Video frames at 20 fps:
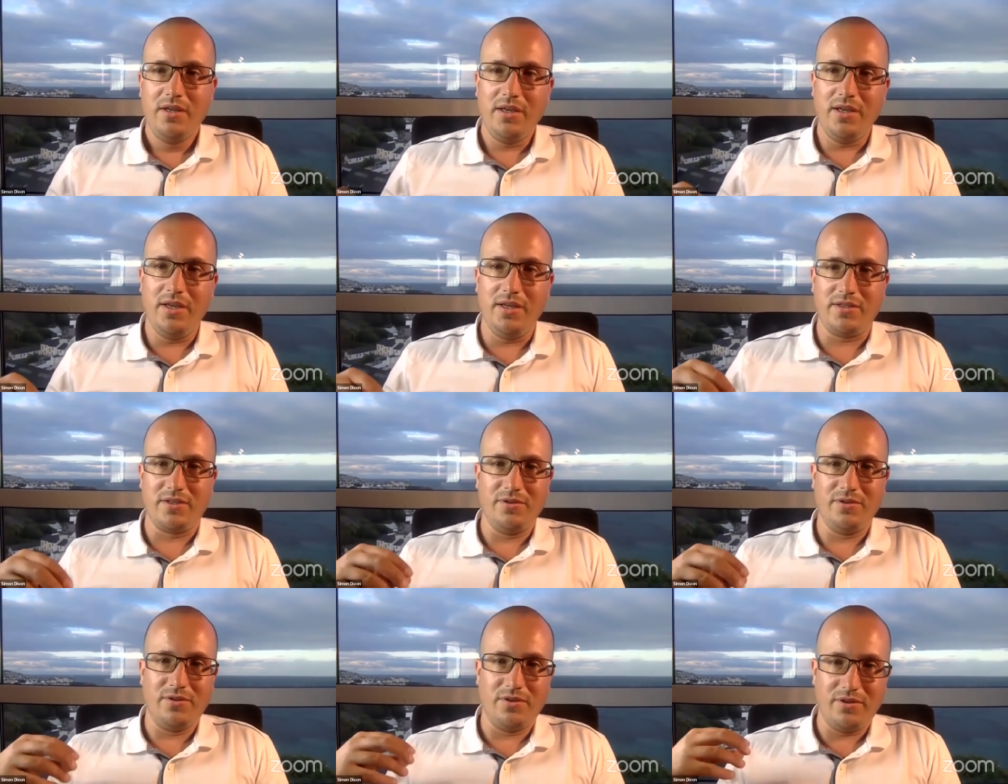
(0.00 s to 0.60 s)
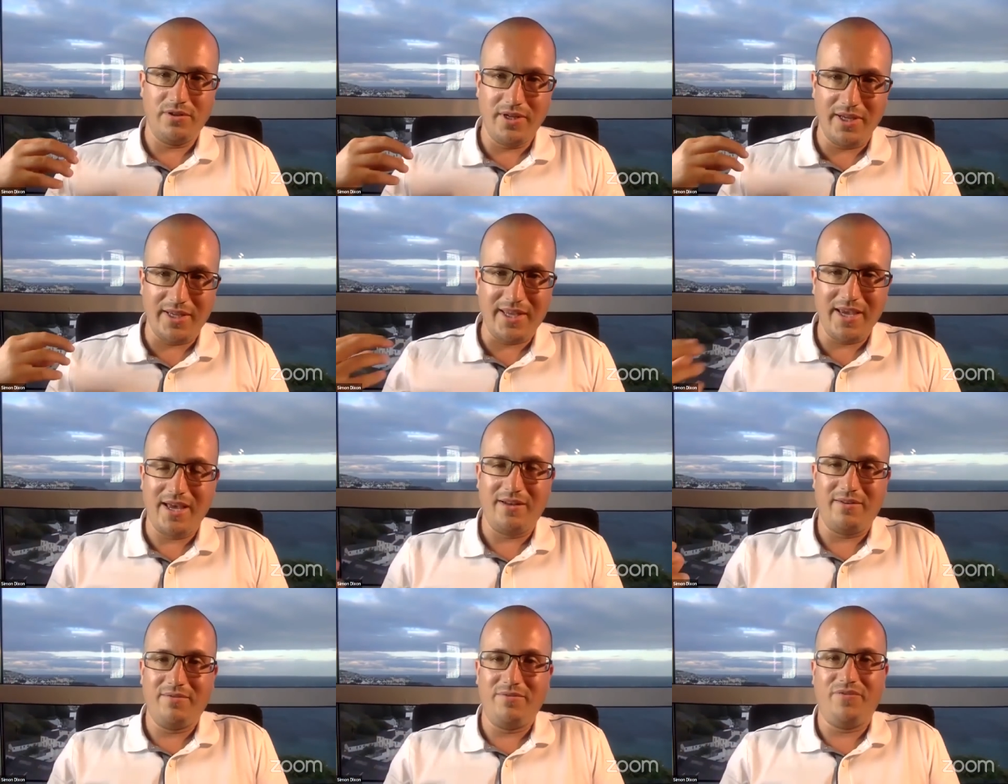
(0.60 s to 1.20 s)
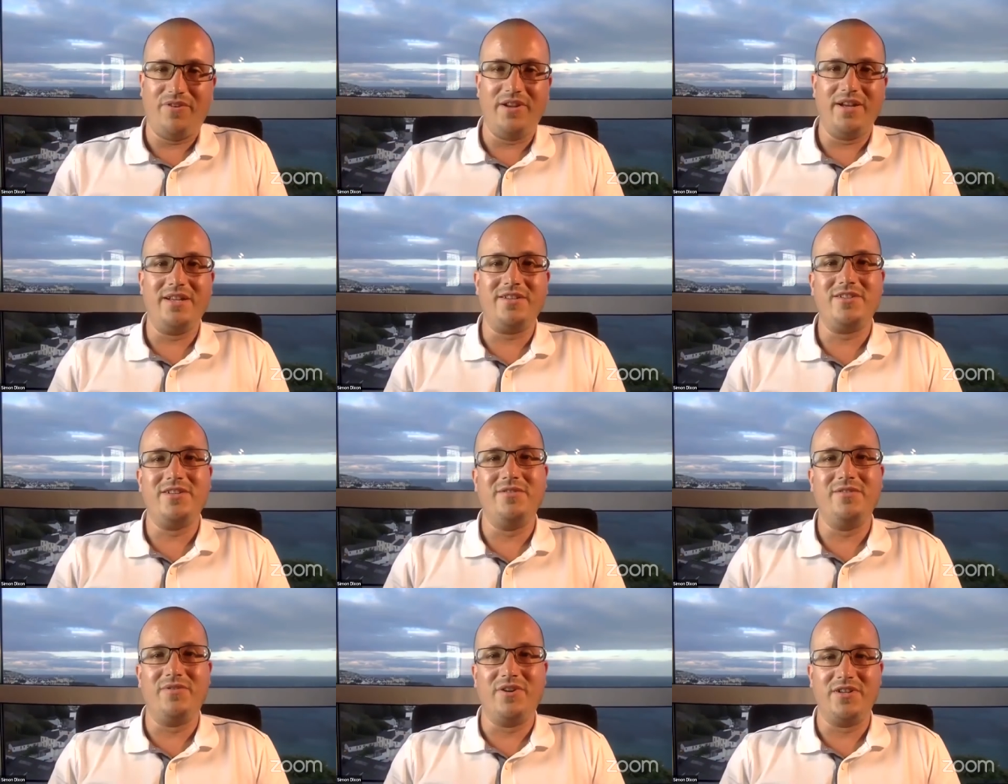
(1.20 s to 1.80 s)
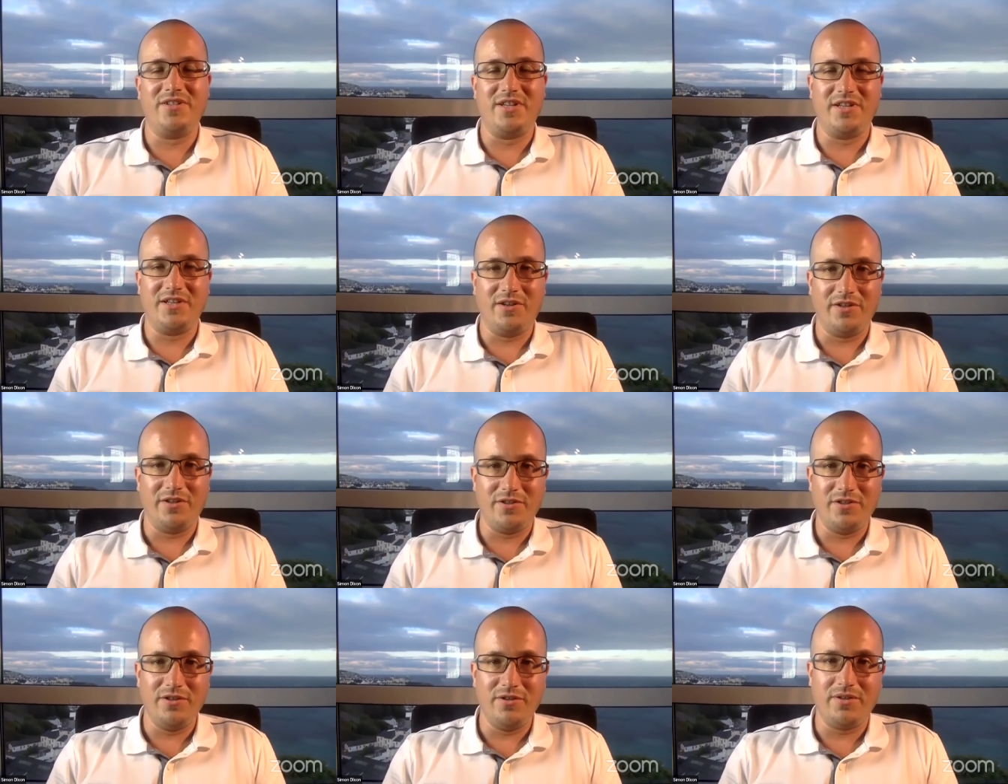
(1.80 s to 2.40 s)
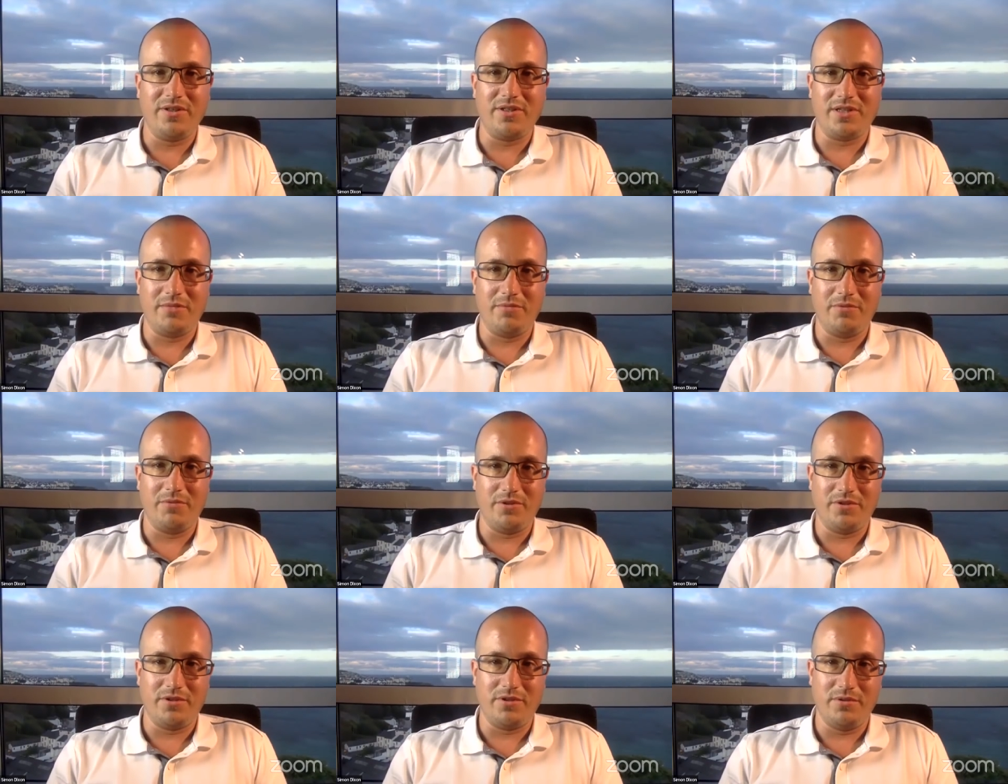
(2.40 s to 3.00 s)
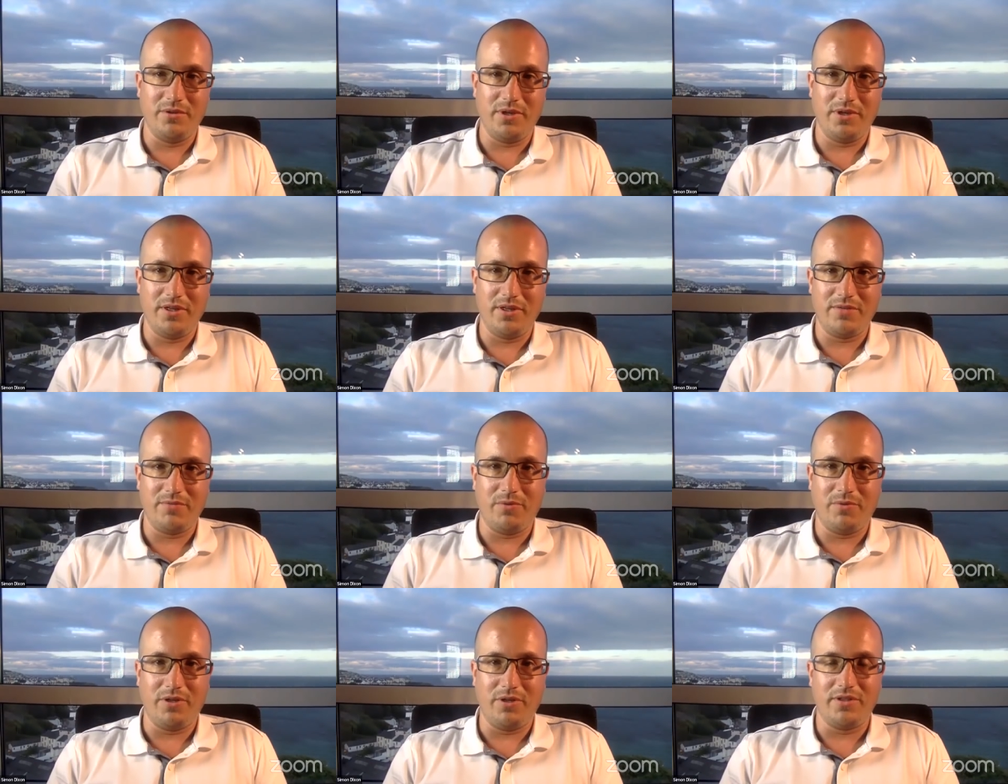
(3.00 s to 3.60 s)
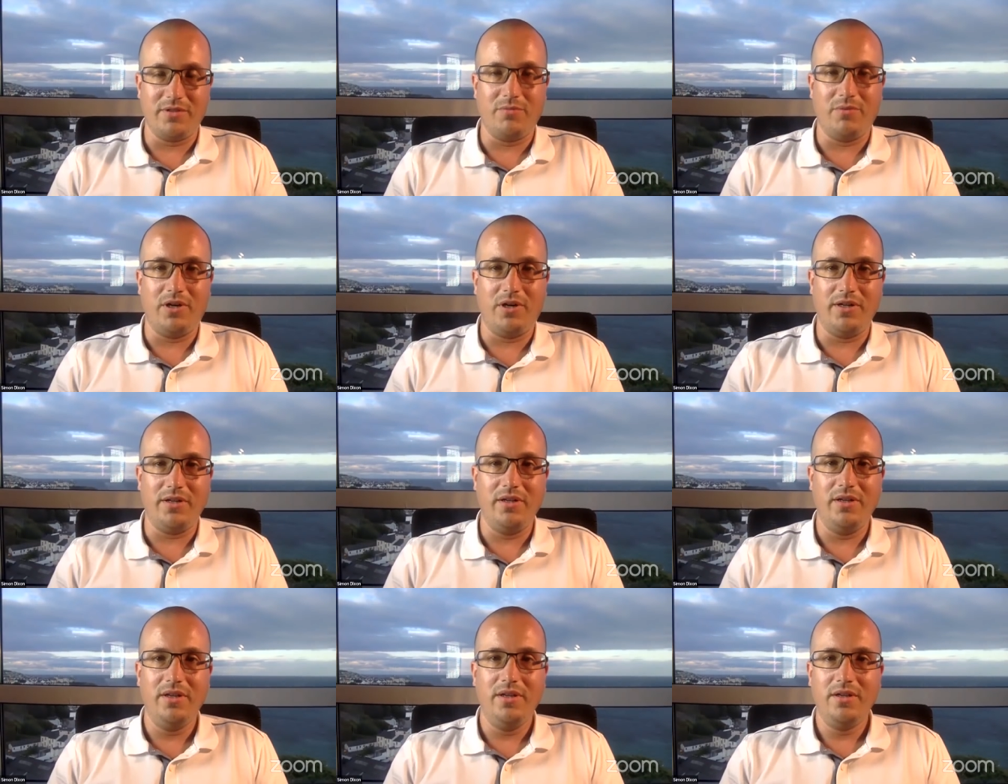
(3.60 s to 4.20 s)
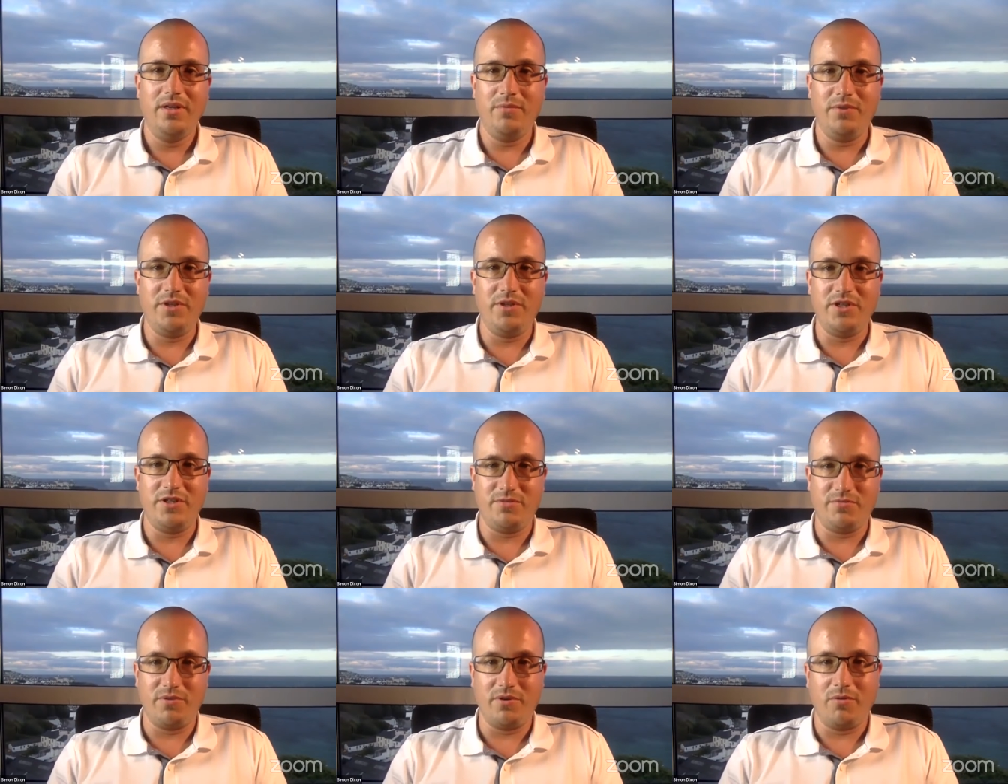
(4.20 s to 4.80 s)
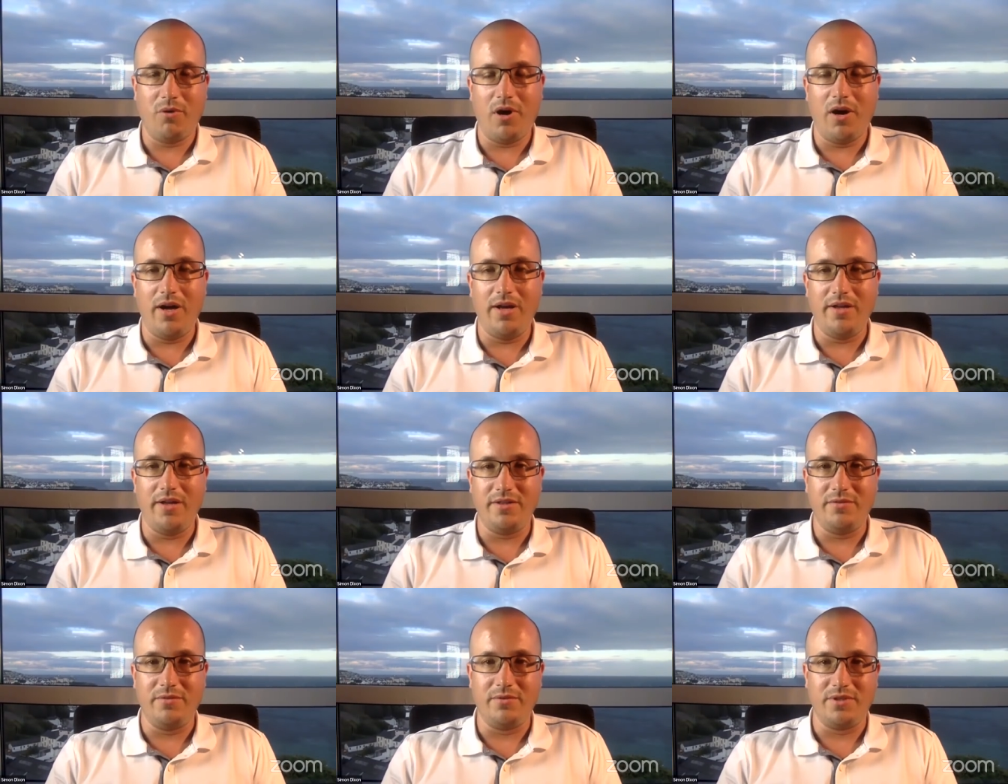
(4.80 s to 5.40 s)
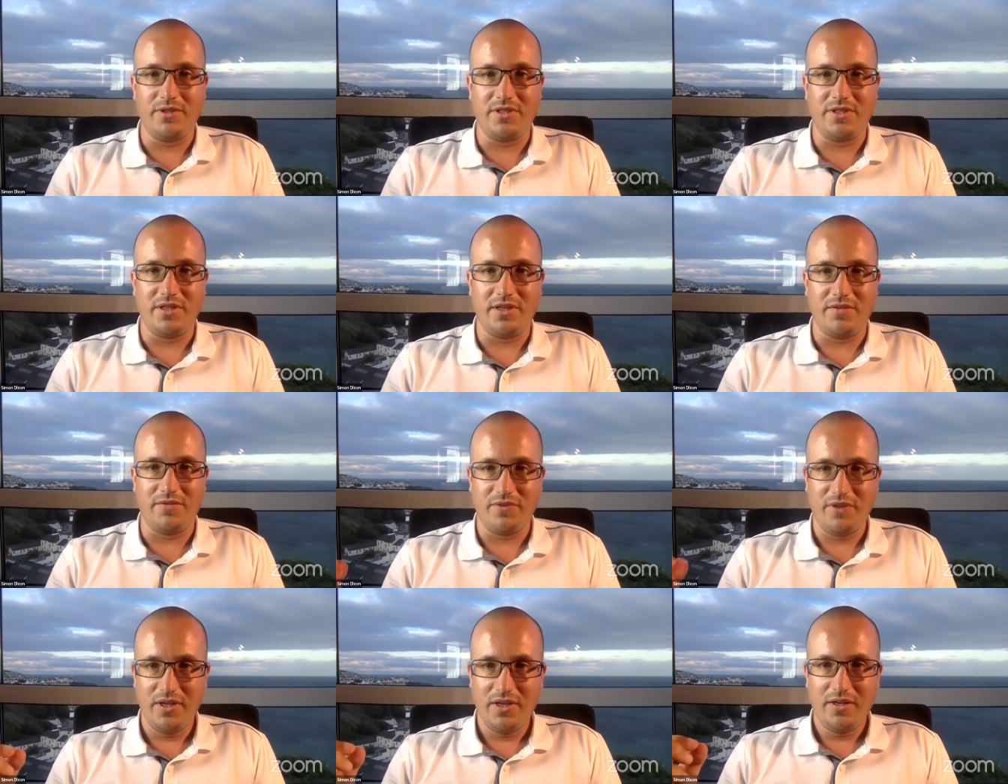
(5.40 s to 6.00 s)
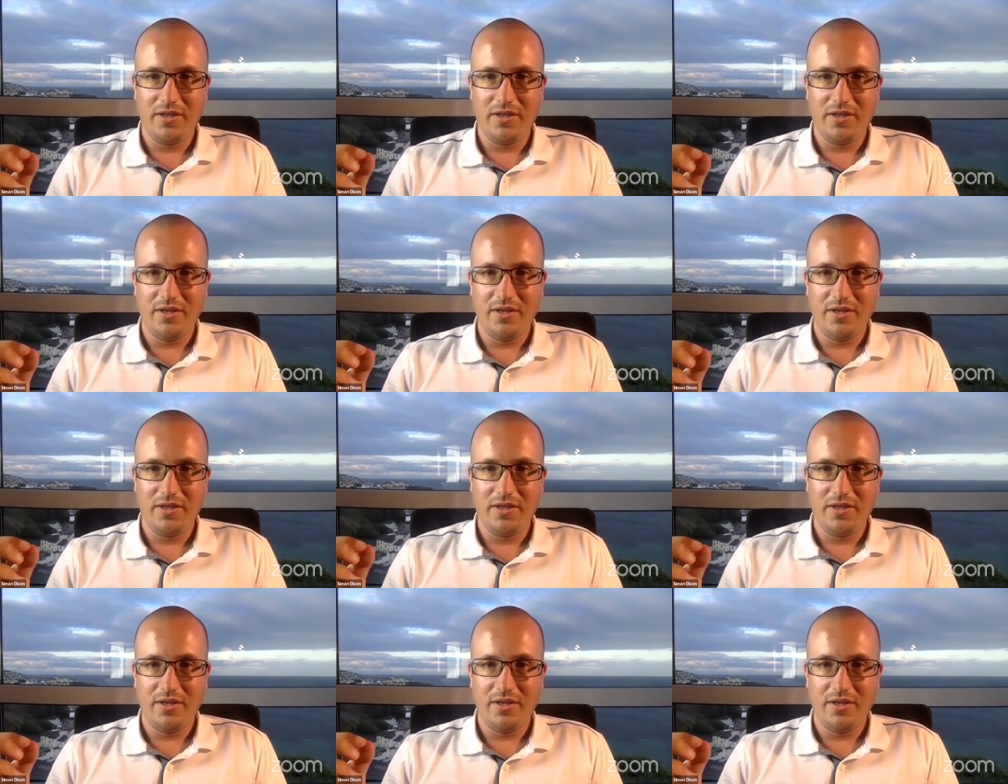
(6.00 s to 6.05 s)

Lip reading: It's not, again, financial advice I can't do because I'm not doing this one-to-one, which is required in order to give